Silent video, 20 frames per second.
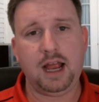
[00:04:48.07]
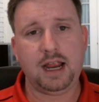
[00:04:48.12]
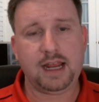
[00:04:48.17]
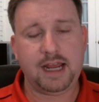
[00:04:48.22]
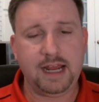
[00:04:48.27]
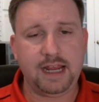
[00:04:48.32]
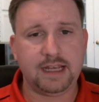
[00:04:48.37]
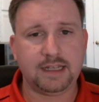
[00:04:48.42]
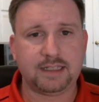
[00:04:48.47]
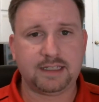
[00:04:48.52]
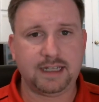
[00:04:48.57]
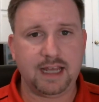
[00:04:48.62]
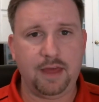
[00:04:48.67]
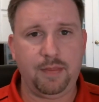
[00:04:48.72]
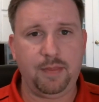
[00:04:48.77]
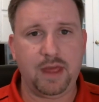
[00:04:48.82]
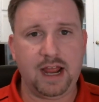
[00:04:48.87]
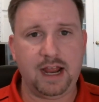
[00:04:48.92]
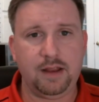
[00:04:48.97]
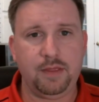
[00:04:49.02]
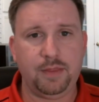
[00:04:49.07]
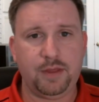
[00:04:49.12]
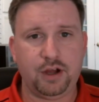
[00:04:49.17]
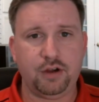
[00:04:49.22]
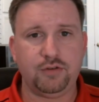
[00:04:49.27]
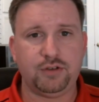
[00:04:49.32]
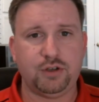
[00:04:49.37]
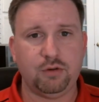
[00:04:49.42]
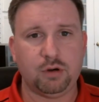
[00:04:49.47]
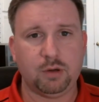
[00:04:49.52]
He has said that
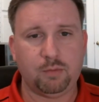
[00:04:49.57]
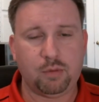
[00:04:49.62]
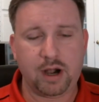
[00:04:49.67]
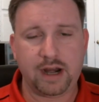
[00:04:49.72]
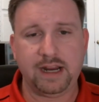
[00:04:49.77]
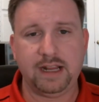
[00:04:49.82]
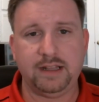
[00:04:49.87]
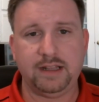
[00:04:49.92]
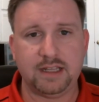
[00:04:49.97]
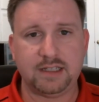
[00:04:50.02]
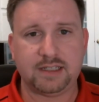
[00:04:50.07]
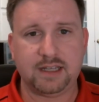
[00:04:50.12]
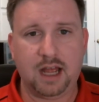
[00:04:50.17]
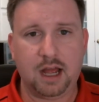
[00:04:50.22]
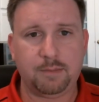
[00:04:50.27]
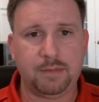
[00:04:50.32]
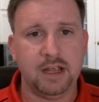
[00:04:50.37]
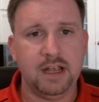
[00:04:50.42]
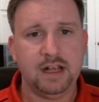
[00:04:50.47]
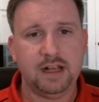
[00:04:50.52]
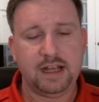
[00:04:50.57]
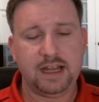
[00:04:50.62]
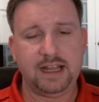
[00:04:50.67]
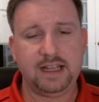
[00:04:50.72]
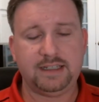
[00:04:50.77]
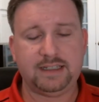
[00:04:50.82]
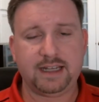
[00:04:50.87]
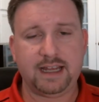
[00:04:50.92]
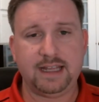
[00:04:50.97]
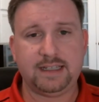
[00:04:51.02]
those who are bringing this up,
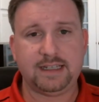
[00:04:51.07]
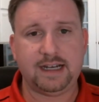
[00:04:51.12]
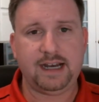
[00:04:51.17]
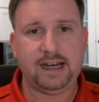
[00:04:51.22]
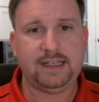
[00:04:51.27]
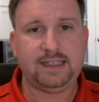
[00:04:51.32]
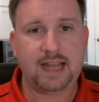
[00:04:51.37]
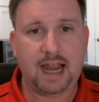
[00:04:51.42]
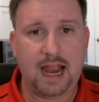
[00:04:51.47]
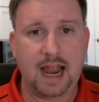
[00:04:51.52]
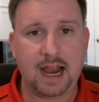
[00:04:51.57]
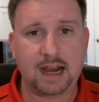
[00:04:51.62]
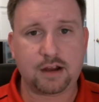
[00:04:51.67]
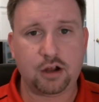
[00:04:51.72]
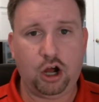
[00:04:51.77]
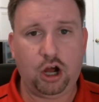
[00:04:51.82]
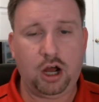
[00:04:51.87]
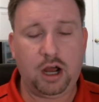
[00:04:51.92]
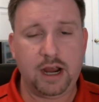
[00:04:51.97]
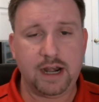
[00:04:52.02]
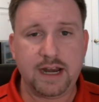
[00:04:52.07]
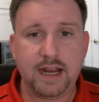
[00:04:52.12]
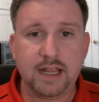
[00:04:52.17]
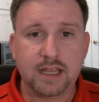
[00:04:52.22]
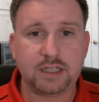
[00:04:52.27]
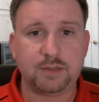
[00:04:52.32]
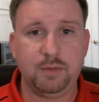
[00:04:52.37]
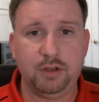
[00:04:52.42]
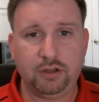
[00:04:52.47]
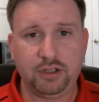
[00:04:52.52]
is it's an attack on
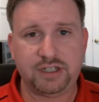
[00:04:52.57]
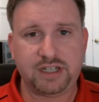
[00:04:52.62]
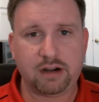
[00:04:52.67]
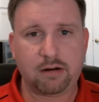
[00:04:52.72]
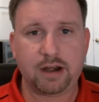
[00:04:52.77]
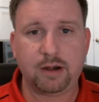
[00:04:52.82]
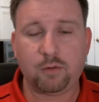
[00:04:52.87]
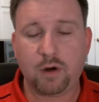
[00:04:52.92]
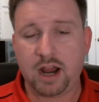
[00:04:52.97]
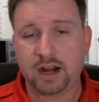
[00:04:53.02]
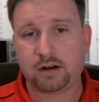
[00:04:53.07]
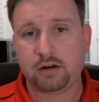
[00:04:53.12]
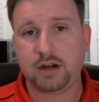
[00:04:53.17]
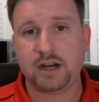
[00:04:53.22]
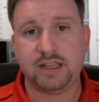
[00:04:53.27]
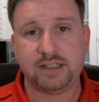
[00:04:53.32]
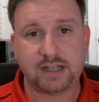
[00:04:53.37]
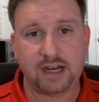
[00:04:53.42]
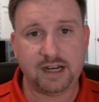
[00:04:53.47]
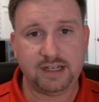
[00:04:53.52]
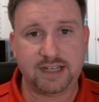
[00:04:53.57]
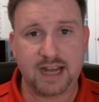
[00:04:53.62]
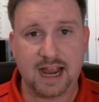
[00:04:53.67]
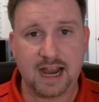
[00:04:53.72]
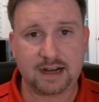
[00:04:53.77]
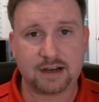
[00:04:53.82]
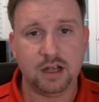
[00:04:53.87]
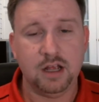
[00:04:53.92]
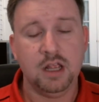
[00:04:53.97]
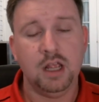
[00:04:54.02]
his military record. It's an
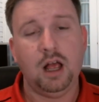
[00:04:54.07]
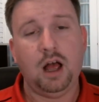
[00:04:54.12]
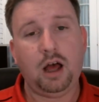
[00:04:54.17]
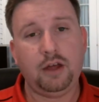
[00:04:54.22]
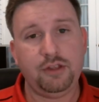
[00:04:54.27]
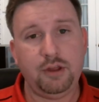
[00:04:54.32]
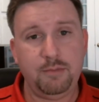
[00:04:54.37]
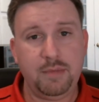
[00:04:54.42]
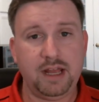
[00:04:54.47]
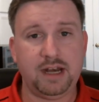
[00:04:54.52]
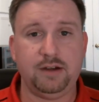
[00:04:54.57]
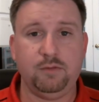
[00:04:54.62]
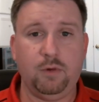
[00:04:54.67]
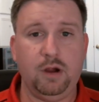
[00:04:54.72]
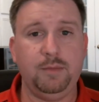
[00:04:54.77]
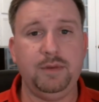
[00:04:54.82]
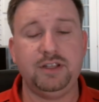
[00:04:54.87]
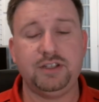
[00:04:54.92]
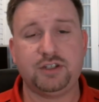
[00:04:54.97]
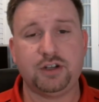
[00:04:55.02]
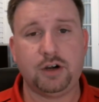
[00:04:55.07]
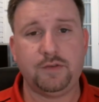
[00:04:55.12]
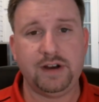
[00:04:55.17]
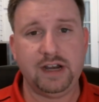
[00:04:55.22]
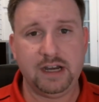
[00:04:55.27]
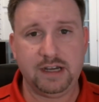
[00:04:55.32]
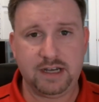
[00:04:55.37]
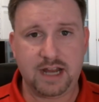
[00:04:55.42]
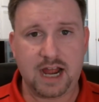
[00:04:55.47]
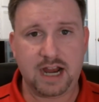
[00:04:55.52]
attack on the men and women
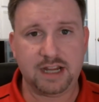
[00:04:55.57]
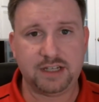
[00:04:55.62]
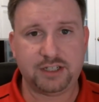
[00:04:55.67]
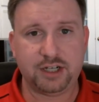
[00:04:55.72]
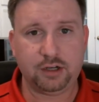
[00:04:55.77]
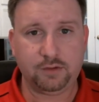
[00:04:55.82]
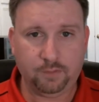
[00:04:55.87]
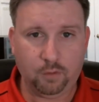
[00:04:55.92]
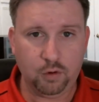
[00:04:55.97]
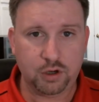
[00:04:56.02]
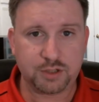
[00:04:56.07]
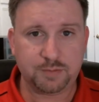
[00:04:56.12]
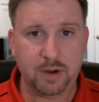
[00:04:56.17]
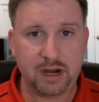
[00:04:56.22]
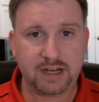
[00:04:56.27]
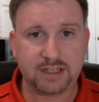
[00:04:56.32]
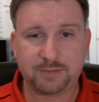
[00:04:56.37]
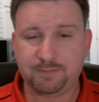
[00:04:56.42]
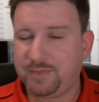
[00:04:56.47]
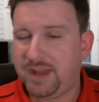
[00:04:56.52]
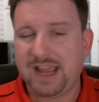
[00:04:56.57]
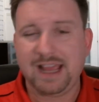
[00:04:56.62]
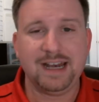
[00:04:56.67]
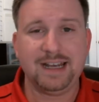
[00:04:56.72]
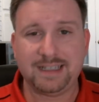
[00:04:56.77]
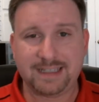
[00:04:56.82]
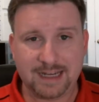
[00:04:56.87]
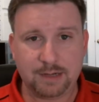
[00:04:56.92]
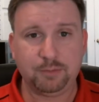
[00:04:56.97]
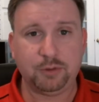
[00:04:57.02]
serving at Dyess Air Force Base.
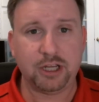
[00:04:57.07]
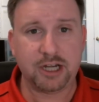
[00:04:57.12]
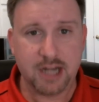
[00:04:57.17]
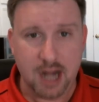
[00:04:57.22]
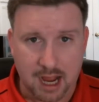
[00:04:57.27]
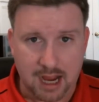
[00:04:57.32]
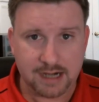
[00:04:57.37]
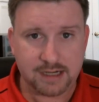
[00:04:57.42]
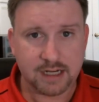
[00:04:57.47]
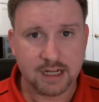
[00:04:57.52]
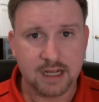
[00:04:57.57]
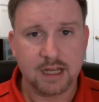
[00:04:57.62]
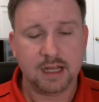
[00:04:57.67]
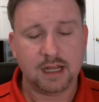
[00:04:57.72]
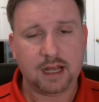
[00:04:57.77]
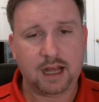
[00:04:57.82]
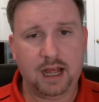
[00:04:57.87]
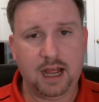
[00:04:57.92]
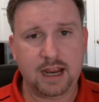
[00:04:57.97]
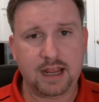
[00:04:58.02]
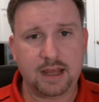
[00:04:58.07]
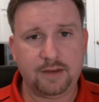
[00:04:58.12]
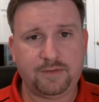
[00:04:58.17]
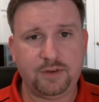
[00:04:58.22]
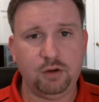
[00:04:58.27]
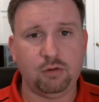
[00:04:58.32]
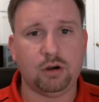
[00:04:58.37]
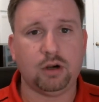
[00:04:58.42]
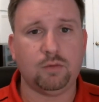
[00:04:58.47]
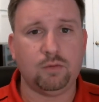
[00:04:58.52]
It is simply not.
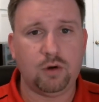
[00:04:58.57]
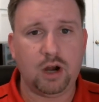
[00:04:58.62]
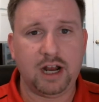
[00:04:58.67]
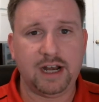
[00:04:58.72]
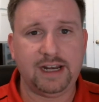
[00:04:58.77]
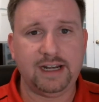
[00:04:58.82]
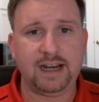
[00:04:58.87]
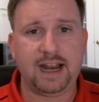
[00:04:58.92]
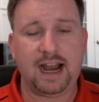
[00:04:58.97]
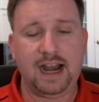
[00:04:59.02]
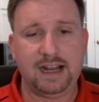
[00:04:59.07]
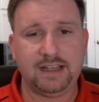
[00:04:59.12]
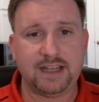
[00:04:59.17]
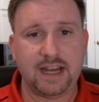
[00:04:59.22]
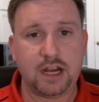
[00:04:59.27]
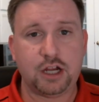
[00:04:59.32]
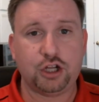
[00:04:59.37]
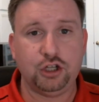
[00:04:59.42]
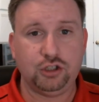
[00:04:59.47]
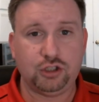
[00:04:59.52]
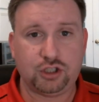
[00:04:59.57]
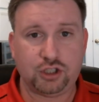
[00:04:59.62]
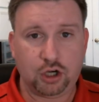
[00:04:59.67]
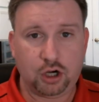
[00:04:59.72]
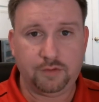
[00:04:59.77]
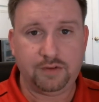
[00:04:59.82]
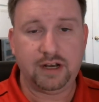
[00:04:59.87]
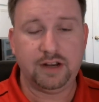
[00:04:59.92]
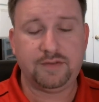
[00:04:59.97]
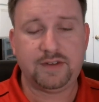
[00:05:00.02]
If you are running as a
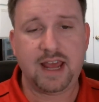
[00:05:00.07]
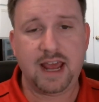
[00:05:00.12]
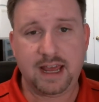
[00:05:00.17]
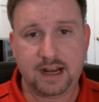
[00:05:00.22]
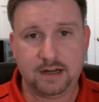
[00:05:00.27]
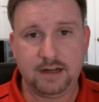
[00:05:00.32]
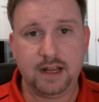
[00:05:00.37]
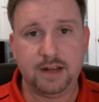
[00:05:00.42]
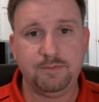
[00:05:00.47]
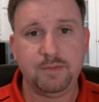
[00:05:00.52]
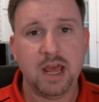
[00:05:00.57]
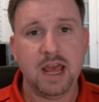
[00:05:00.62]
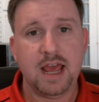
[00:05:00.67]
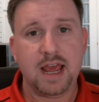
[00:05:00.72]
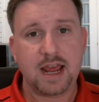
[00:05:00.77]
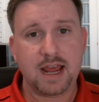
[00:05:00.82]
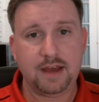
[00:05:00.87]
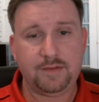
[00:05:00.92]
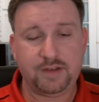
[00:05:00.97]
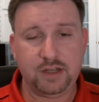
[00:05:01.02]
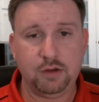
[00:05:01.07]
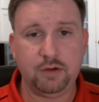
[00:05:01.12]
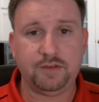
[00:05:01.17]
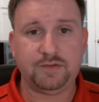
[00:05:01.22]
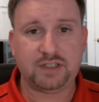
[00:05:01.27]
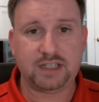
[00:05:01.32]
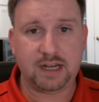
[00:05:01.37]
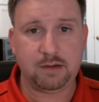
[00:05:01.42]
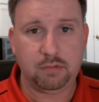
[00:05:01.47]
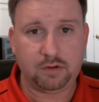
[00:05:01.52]
conservative candidate, if you
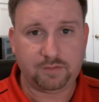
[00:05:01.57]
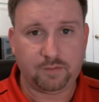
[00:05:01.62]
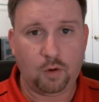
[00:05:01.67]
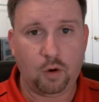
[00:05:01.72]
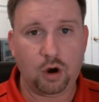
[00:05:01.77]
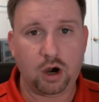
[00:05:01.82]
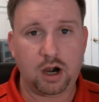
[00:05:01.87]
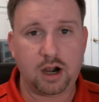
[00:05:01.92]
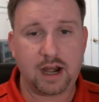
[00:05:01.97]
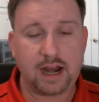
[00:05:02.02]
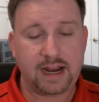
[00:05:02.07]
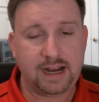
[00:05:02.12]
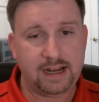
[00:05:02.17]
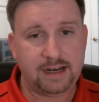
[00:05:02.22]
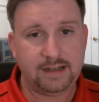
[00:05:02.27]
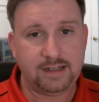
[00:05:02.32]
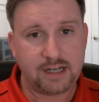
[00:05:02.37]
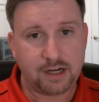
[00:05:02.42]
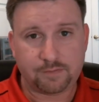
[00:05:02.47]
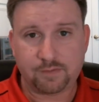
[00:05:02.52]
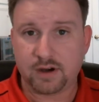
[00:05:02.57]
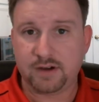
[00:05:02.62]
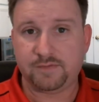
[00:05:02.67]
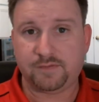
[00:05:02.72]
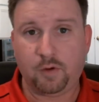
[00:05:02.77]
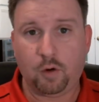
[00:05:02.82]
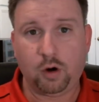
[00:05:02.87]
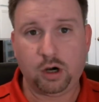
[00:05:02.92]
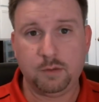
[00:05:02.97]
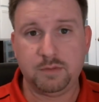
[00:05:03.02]
have said before in
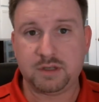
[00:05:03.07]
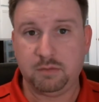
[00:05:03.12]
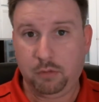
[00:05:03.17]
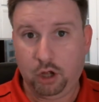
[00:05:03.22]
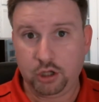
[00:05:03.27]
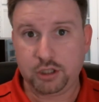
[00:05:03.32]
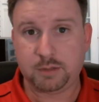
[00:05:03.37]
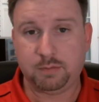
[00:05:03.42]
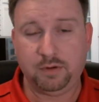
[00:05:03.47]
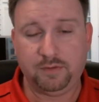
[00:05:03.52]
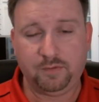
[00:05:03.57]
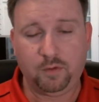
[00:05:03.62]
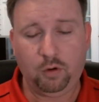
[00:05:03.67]
different forums, multiple